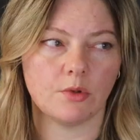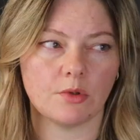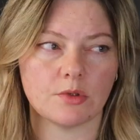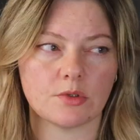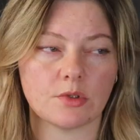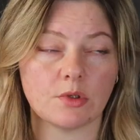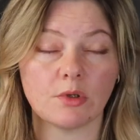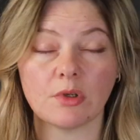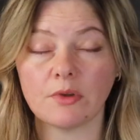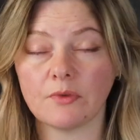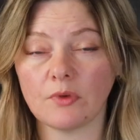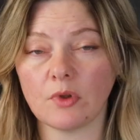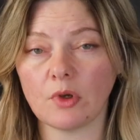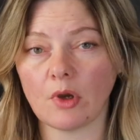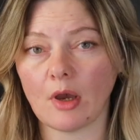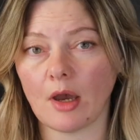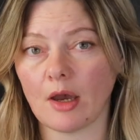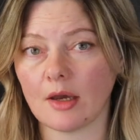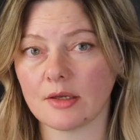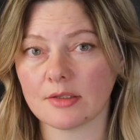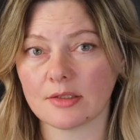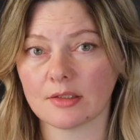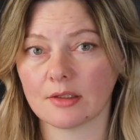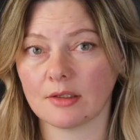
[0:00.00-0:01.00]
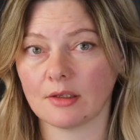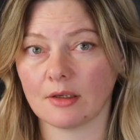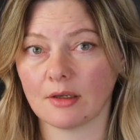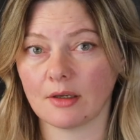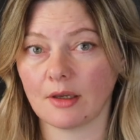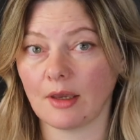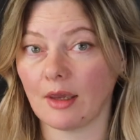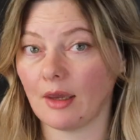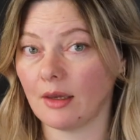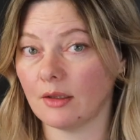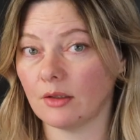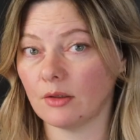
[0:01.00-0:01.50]
So if you ask,
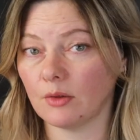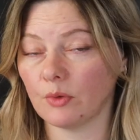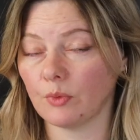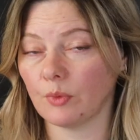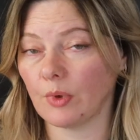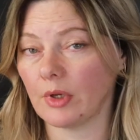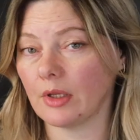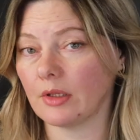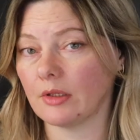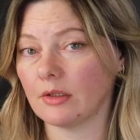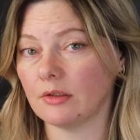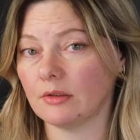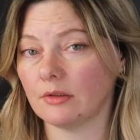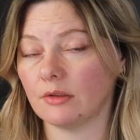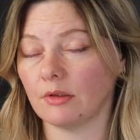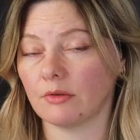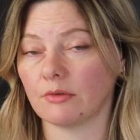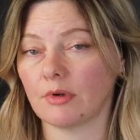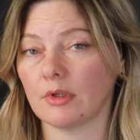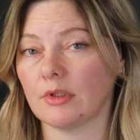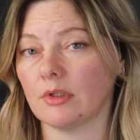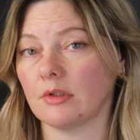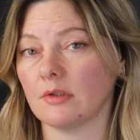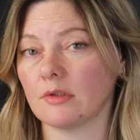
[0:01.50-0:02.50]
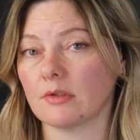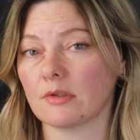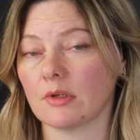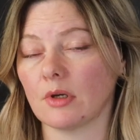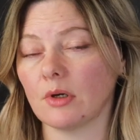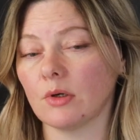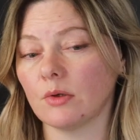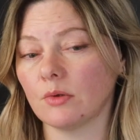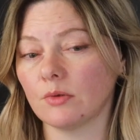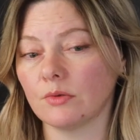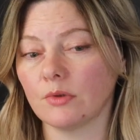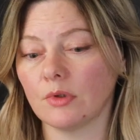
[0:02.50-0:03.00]
can Wayland run on its
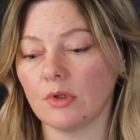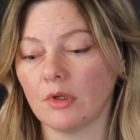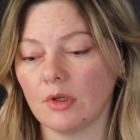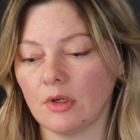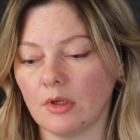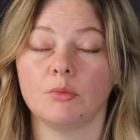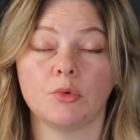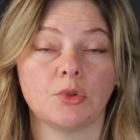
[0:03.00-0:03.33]
own,